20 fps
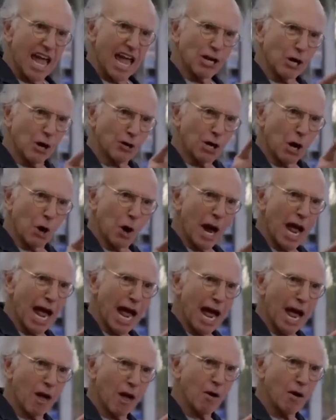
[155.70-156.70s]
I don't know
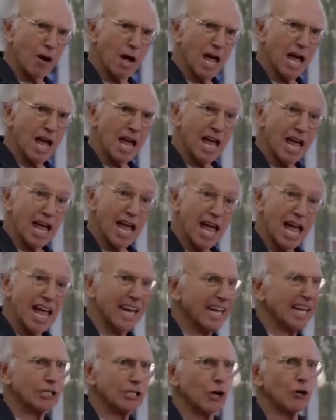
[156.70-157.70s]
how,
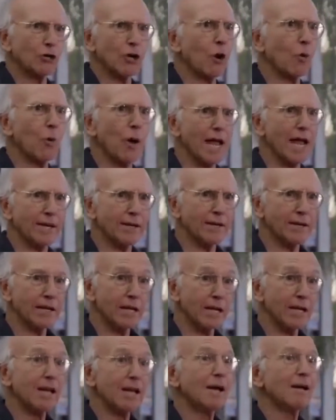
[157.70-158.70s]
and I don't know when,
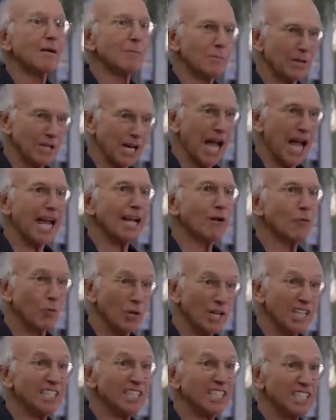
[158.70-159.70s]
but I
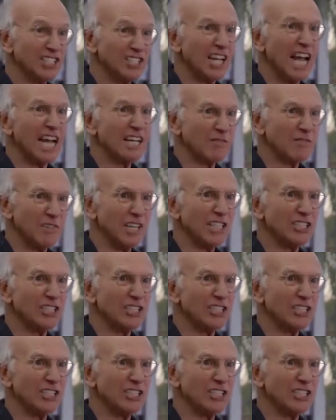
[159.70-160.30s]
will exact